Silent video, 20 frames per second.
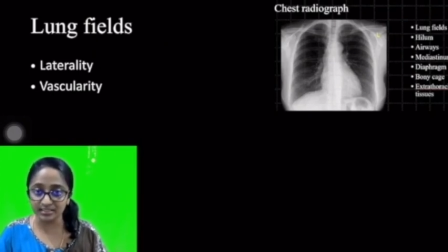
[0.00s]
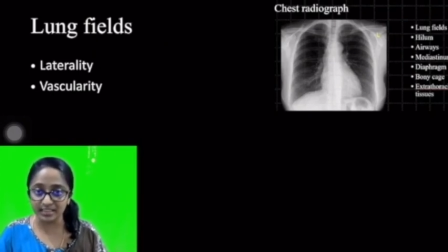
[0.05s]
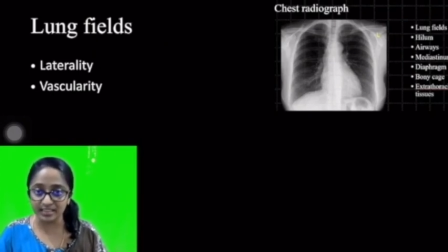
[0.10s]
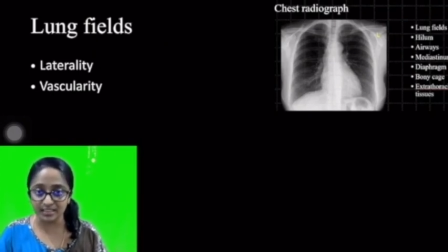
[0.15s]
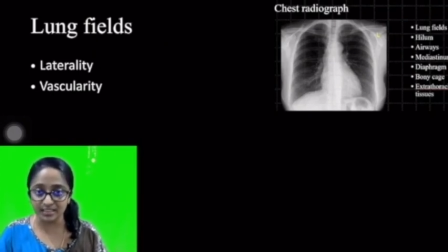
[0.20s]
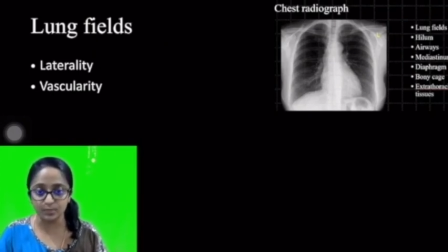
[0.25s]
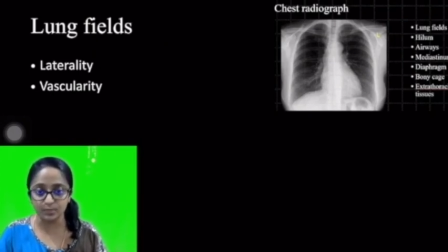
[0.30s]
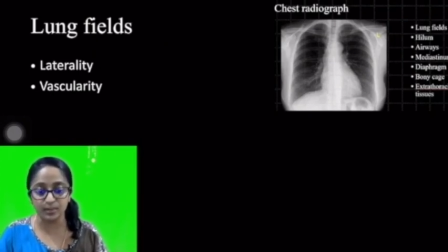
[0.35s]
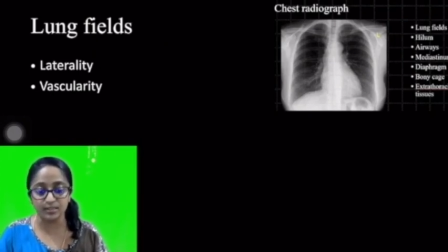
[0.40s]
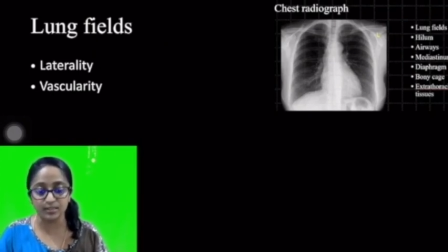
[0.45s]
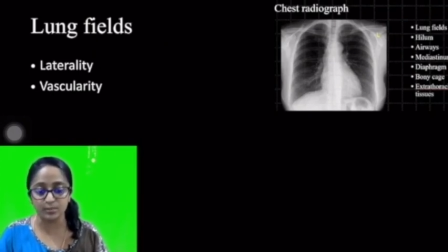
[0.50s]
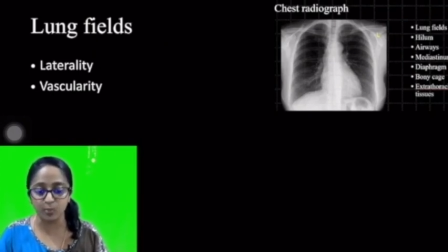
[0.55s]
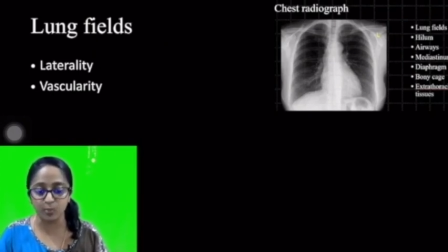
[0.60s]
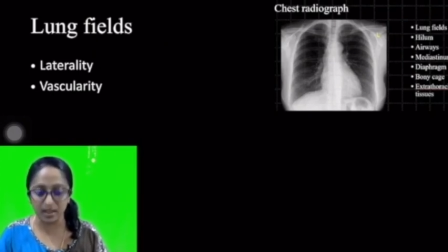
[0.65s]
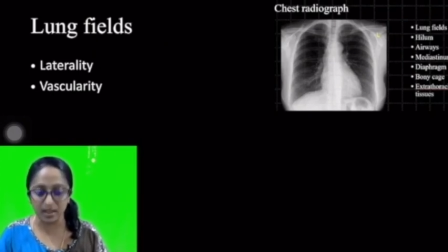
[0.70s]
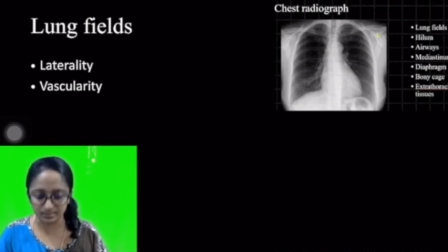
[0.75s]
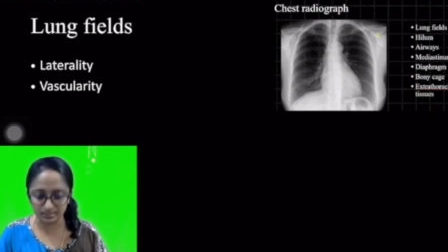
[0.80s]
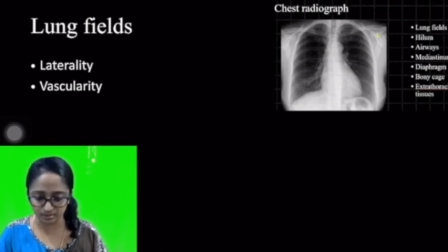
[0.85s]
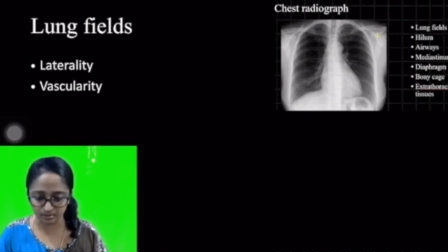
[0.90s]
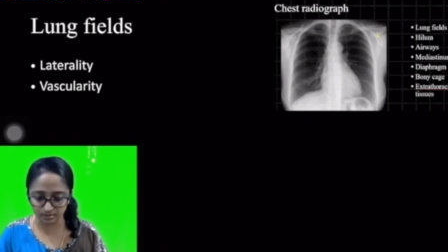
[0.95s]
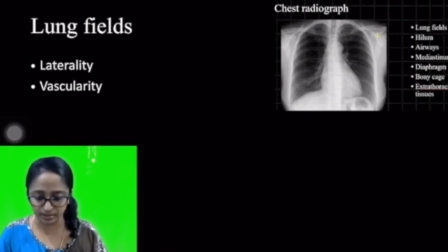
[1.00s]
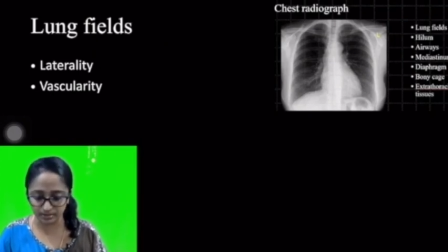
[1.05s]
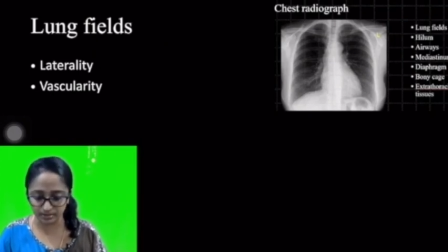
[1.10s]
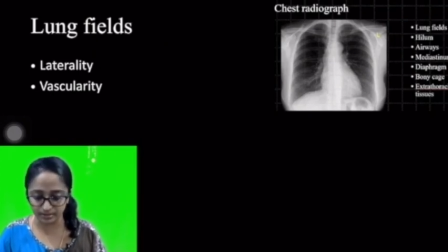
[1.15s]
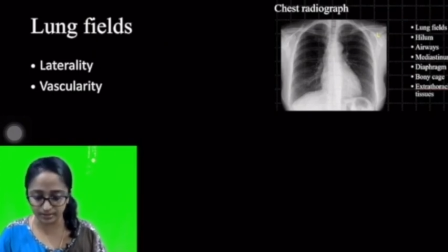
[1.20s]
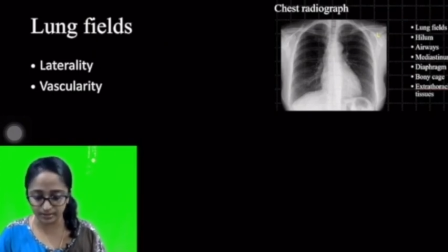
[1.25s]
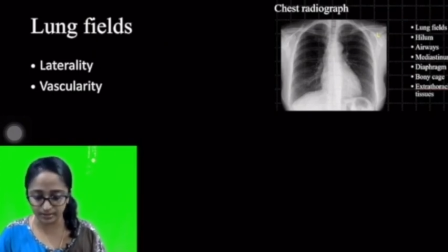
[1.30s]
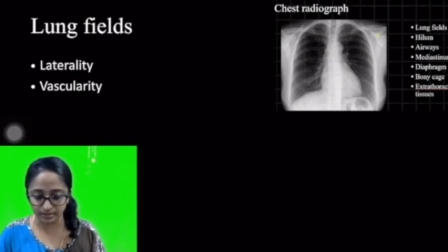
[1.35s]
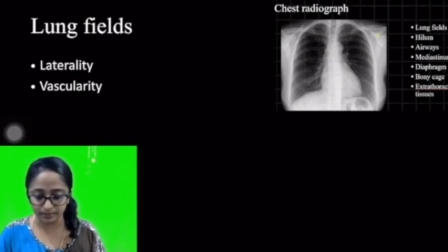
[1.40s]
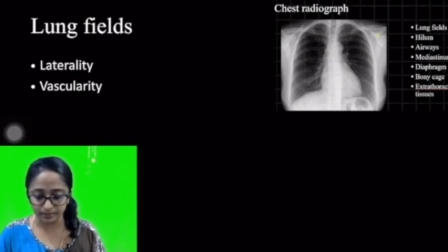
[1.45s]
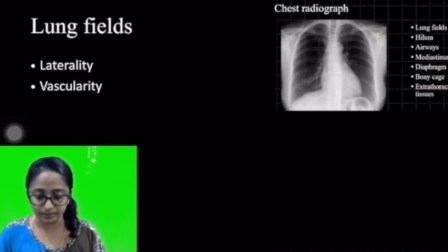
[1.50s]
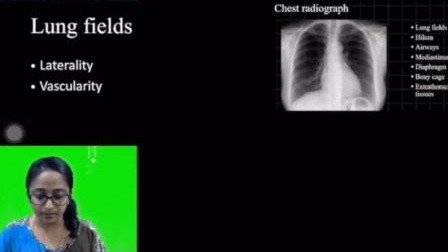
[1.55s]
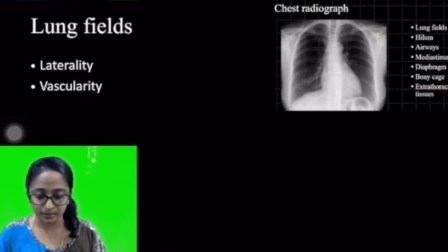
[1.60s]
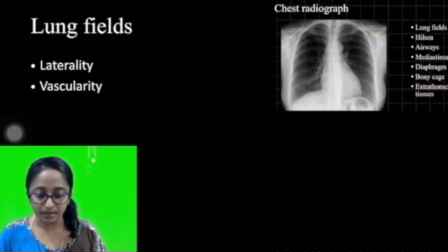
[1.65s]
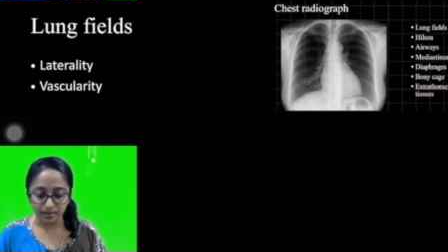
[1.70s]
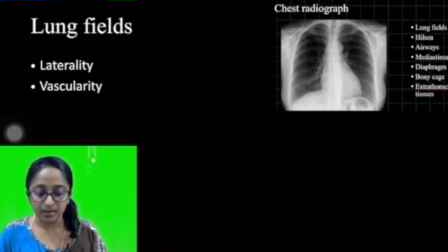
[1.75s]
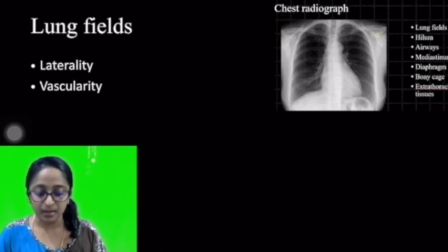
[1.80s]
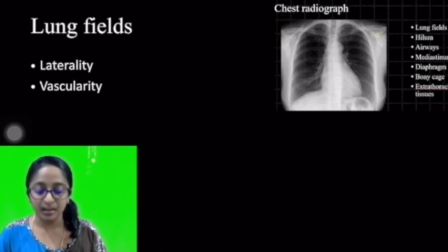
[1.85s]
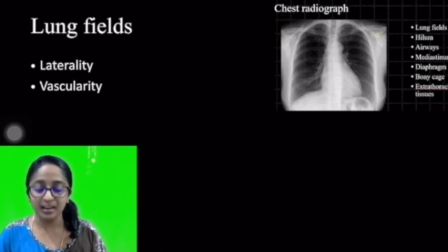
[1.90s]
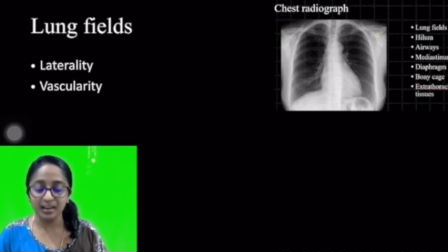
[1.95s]
as well as vascularity.
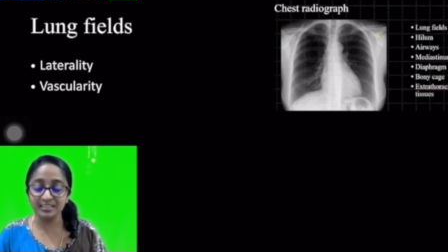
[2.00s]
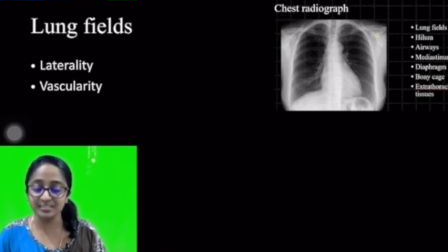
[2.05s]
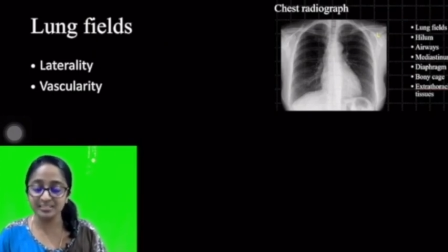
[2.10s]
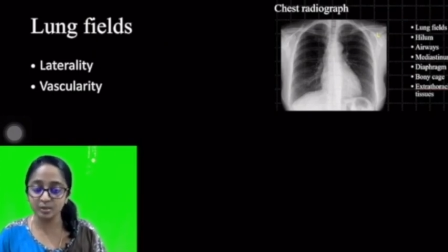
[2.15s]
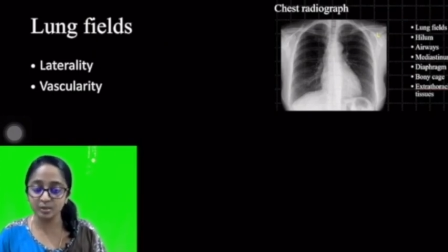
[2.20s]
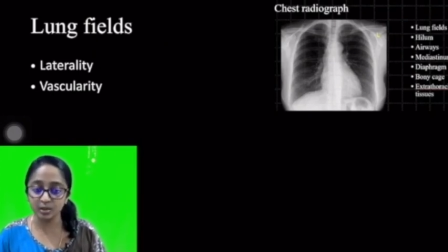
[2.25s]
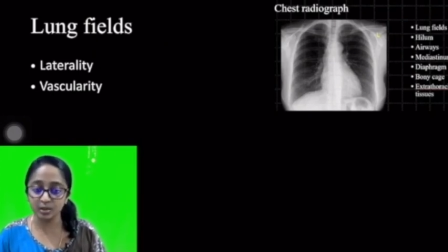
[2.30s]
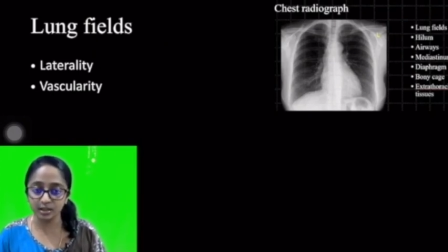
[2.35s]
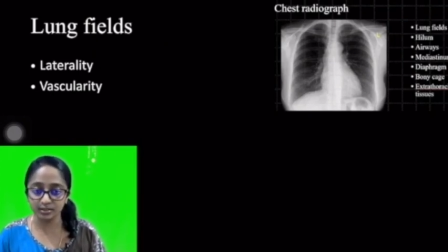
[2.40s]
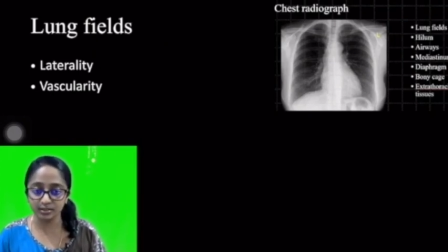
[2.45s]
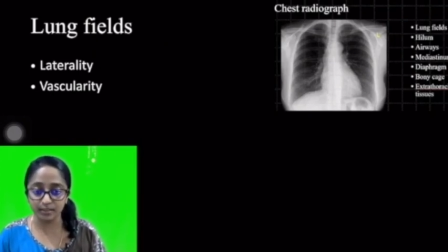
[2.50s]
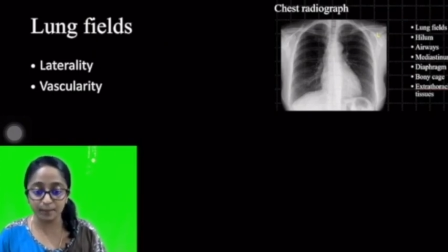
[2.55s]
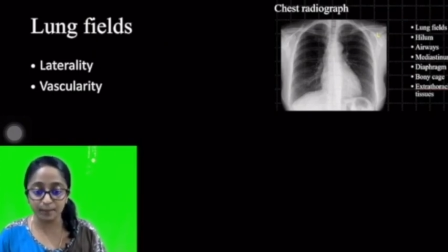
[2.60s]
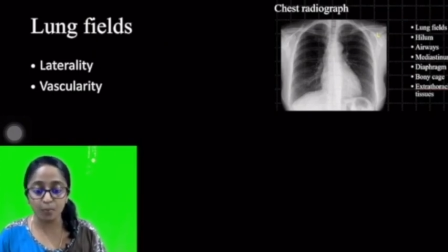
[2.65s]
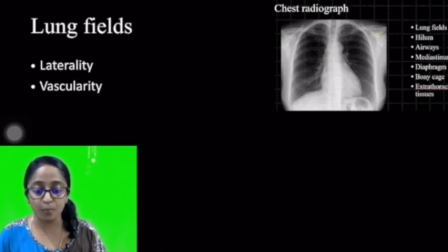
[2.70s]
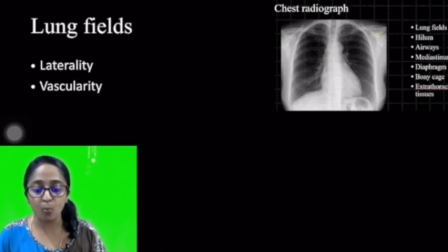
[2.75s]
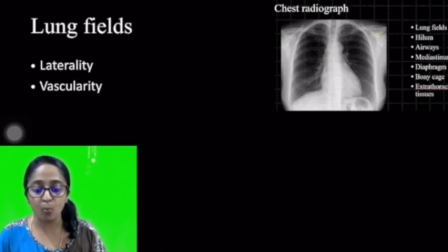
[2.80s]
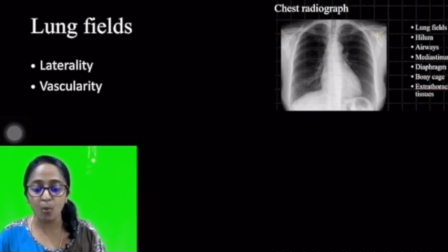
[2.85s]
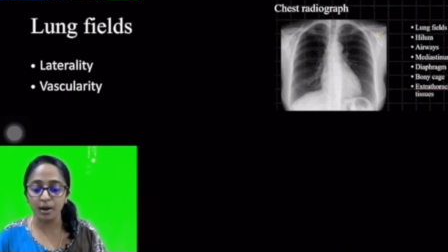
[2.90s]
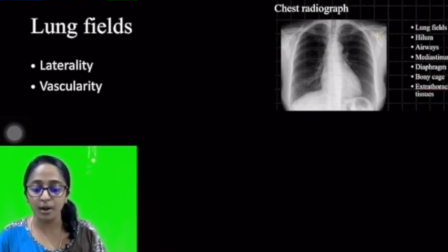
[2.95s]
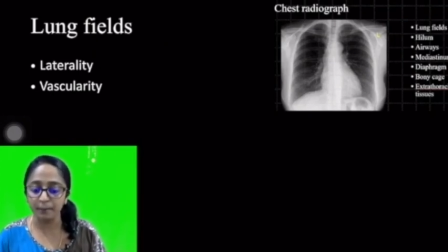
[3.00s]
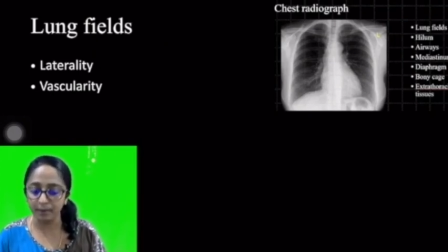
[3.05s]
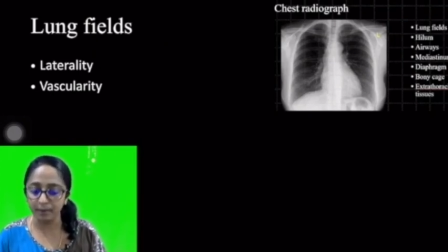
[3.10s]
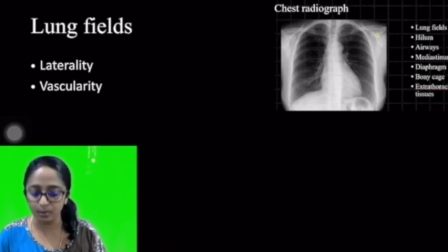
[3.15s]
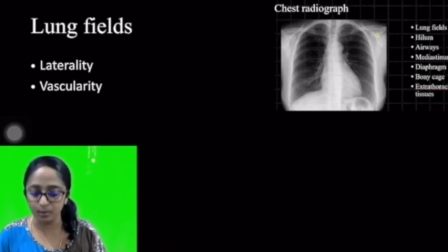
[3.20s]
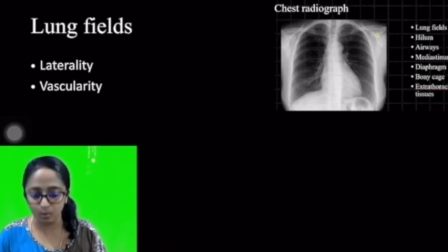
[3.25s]
Let's look at them one by